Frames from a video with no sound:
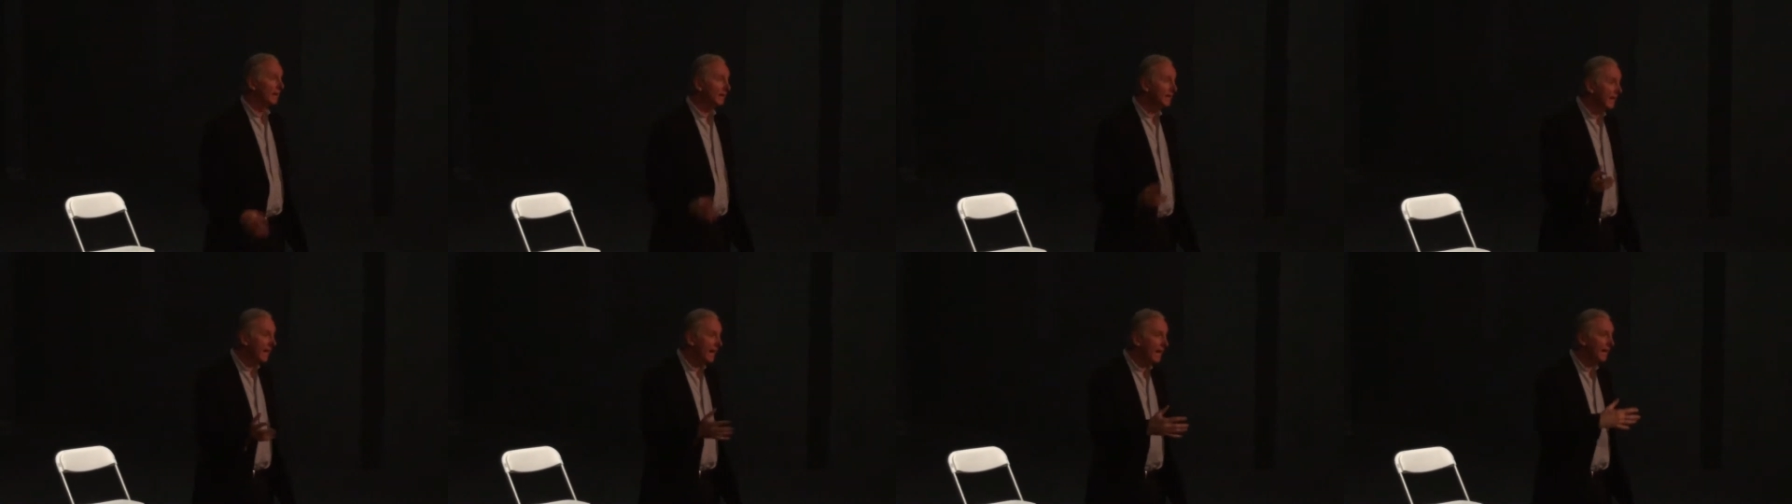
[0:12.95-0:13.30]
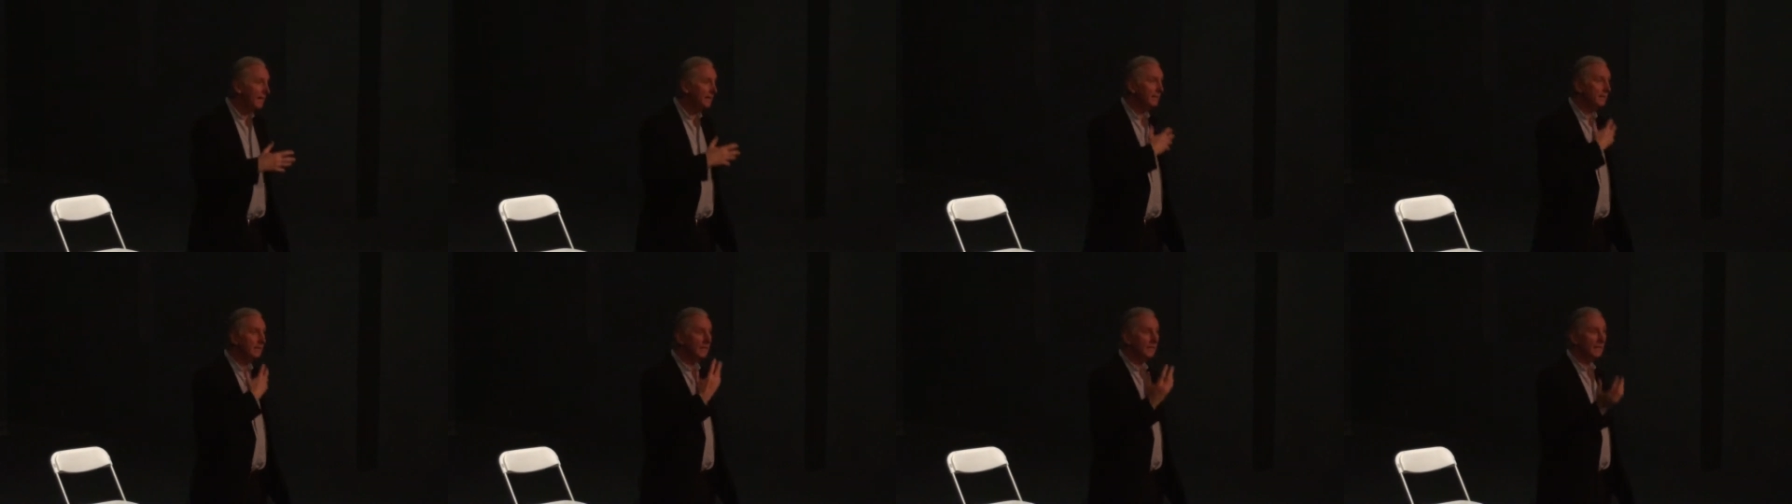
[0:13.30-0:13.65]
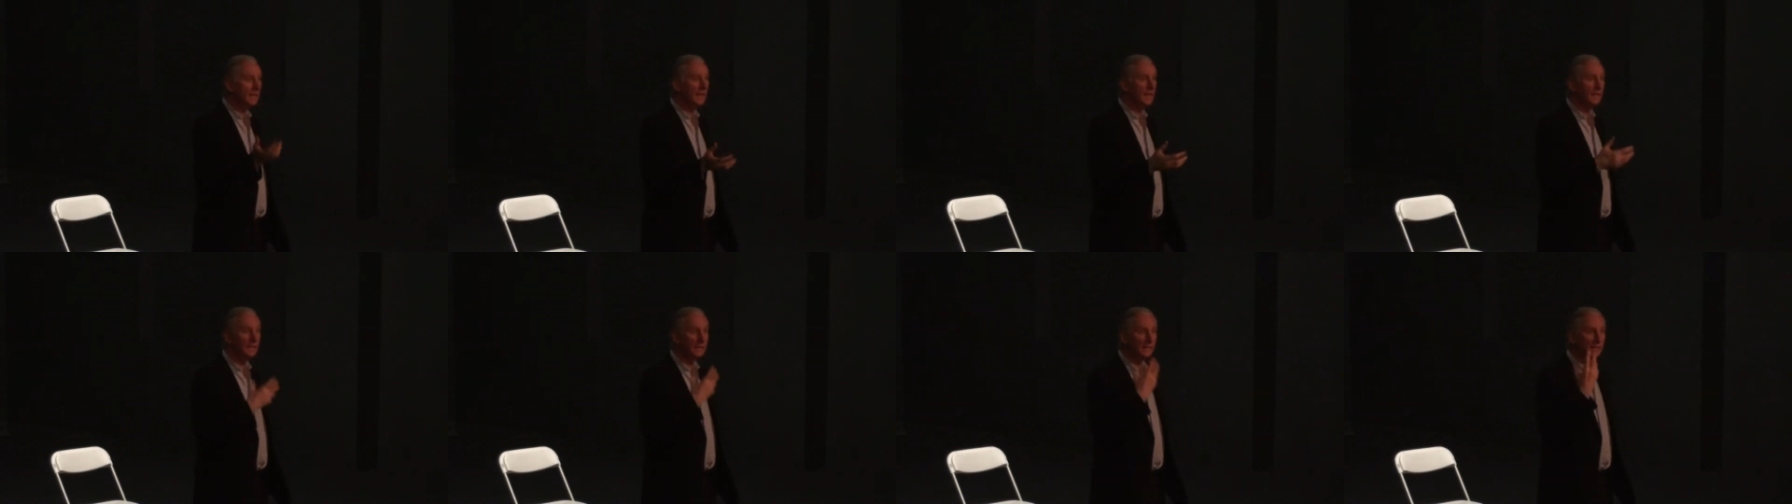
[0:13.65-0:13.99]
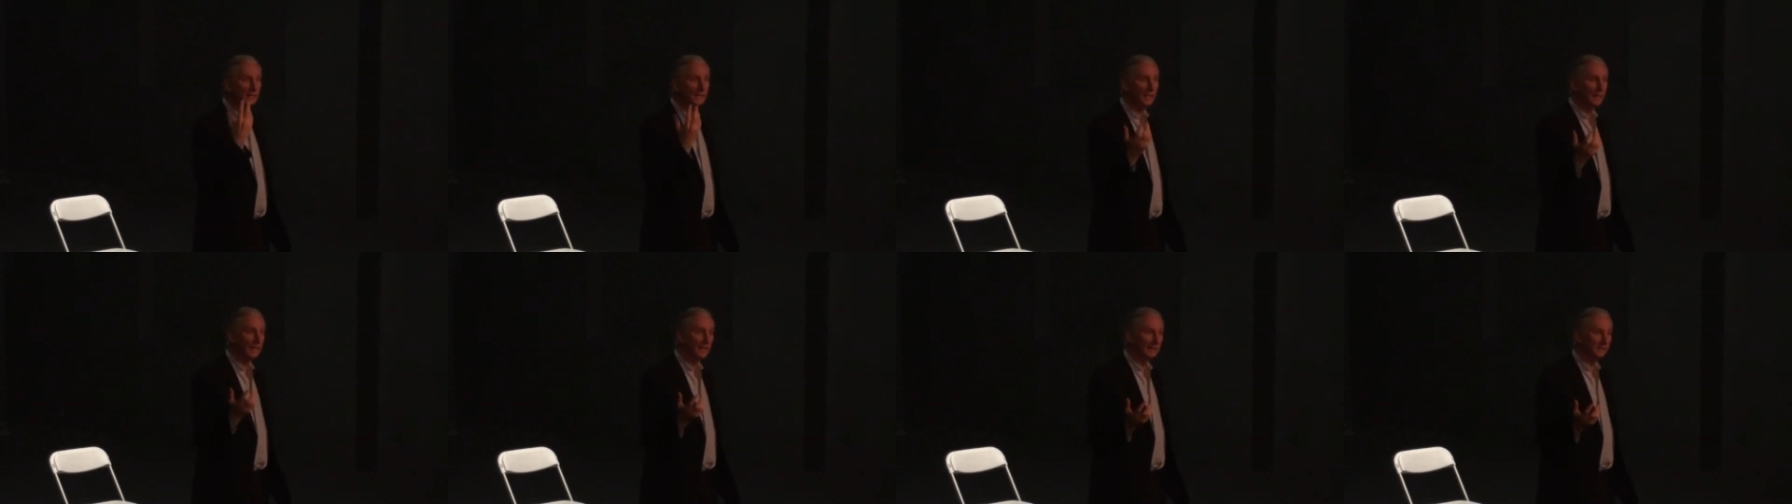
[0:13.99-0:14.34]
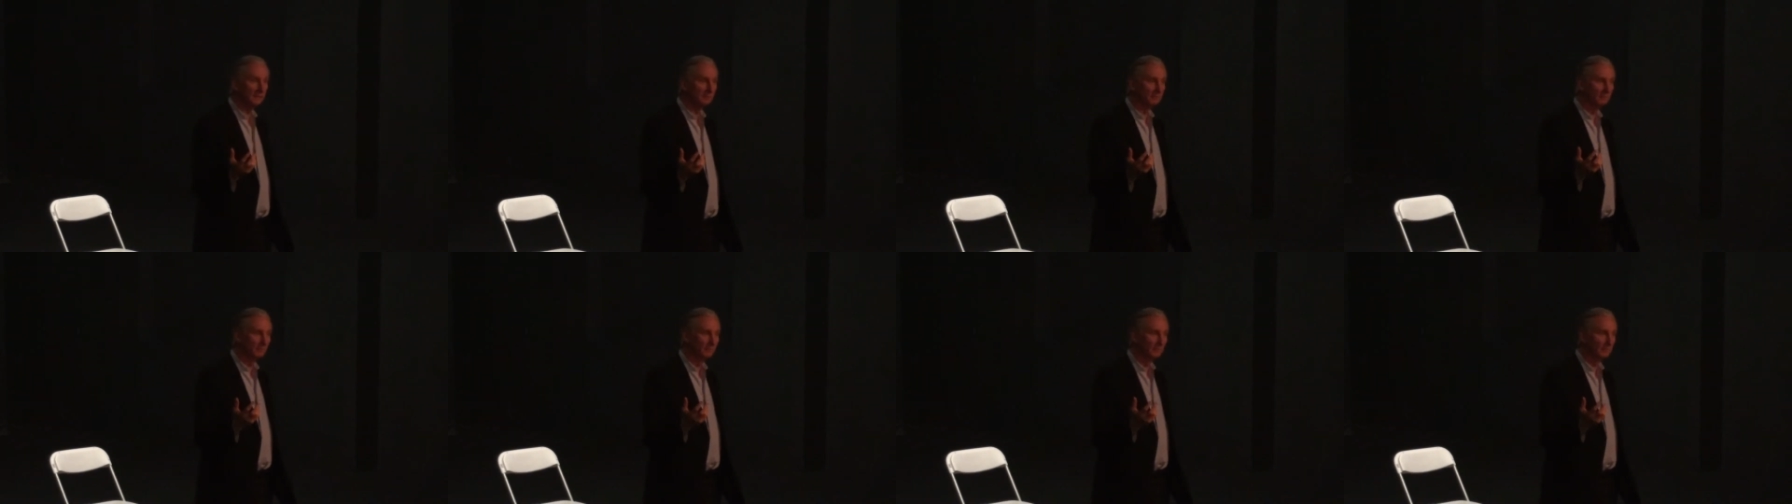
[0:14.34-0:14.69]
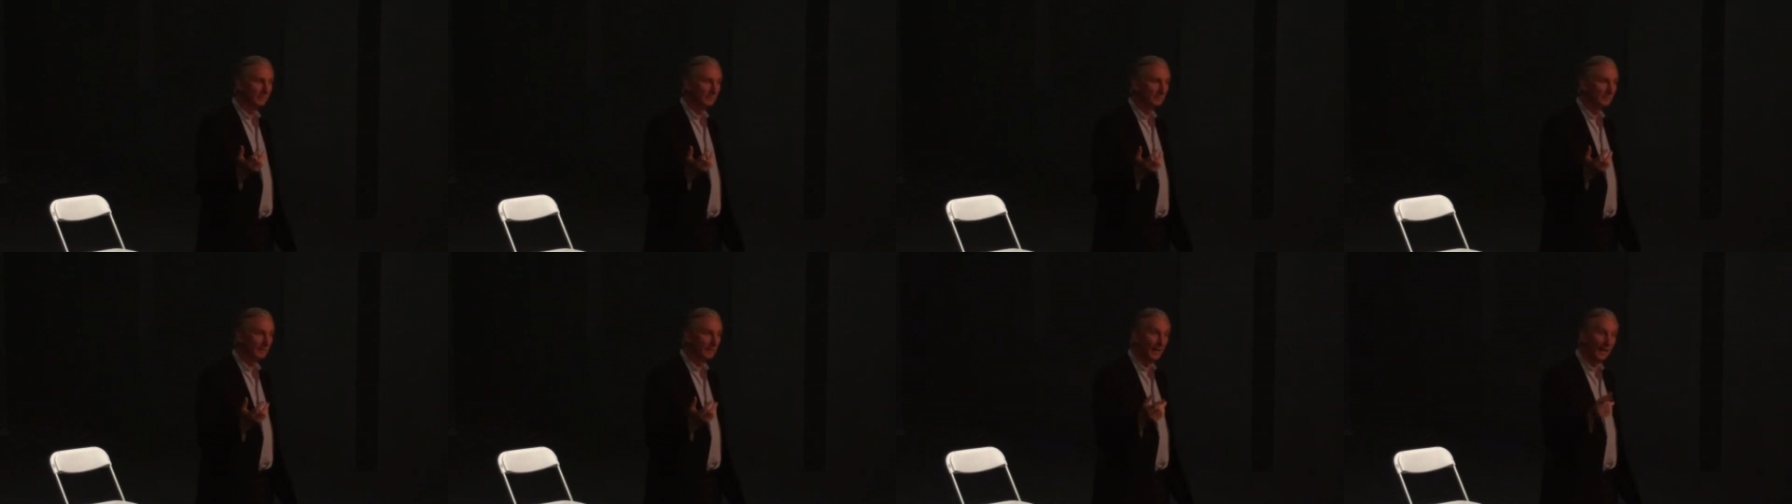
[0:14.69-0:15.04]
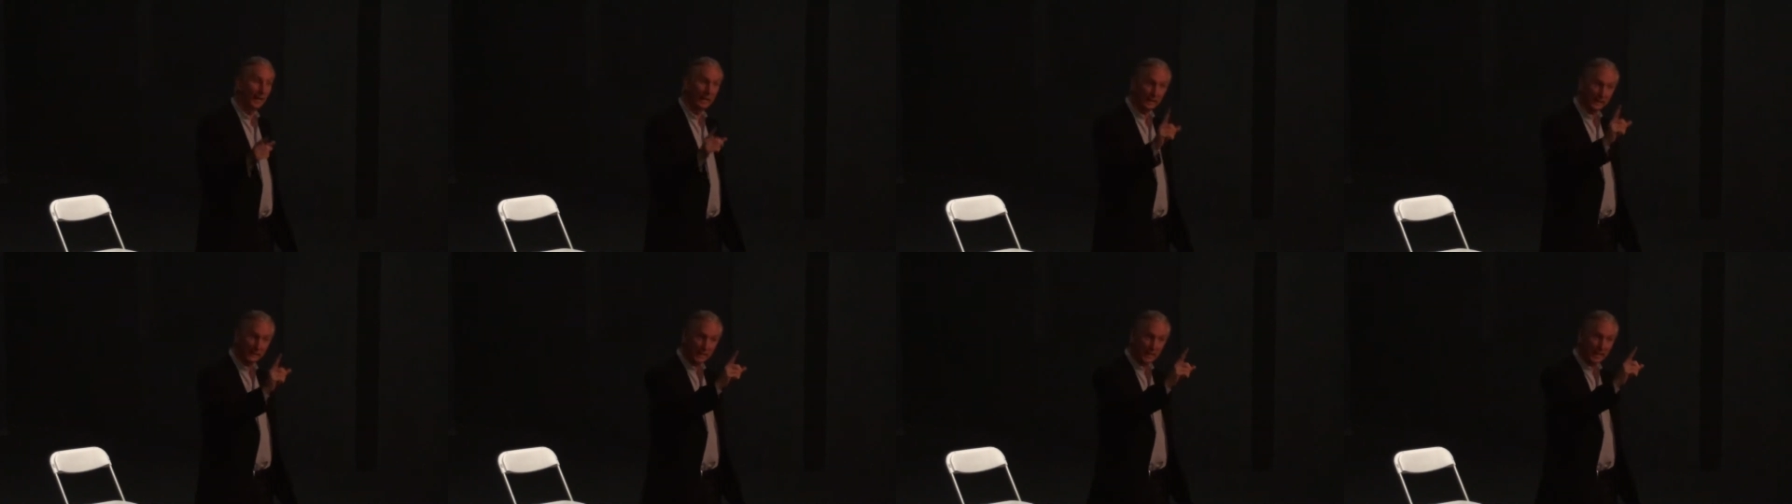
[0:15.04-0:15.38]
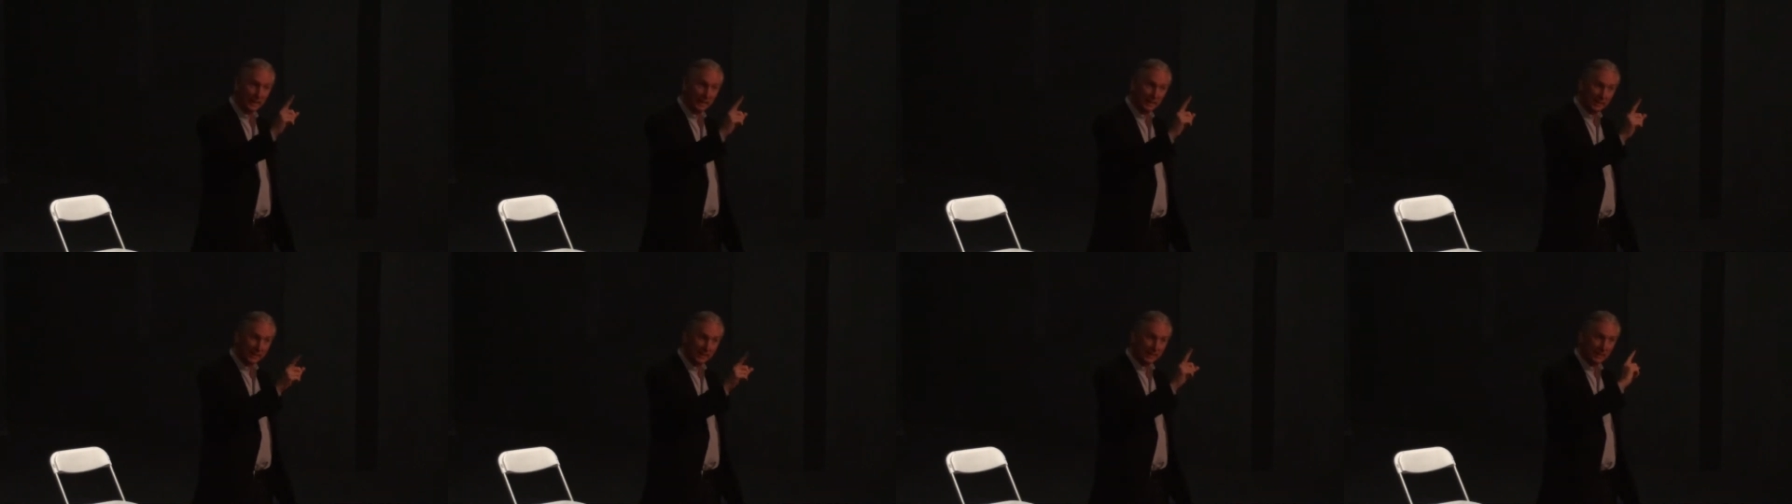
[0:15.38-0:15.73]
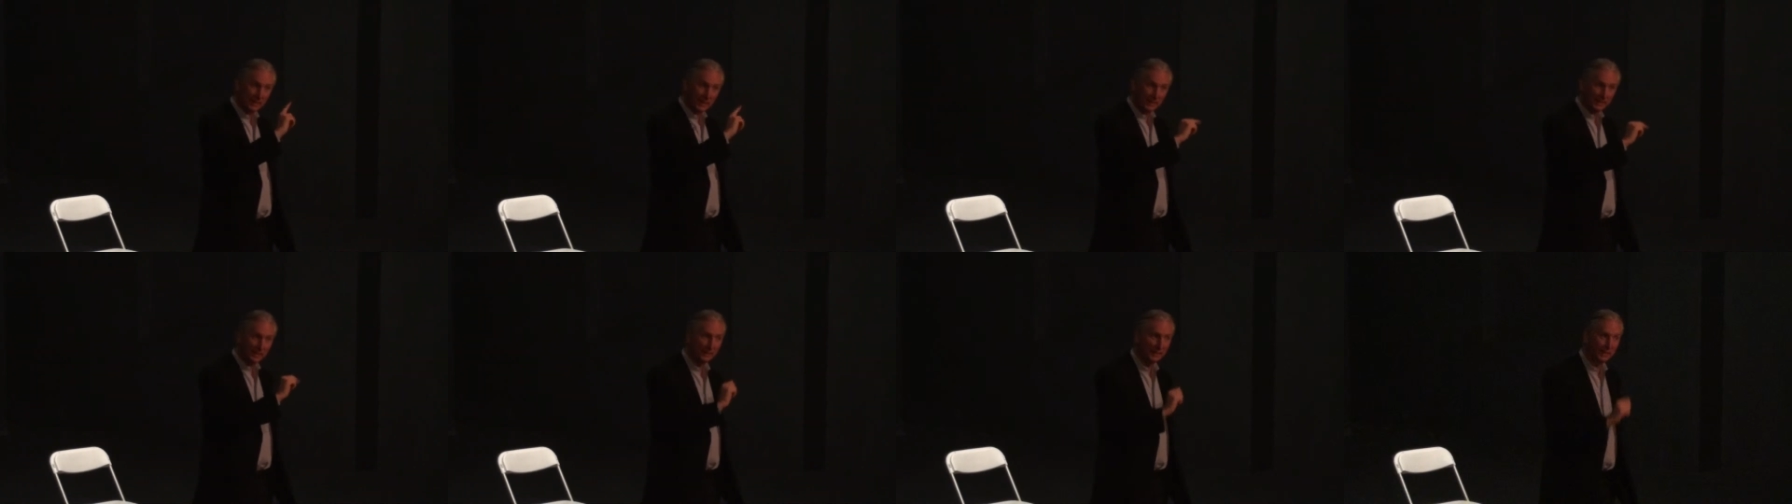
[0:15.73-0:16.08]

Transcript: Again and again and again, and again and again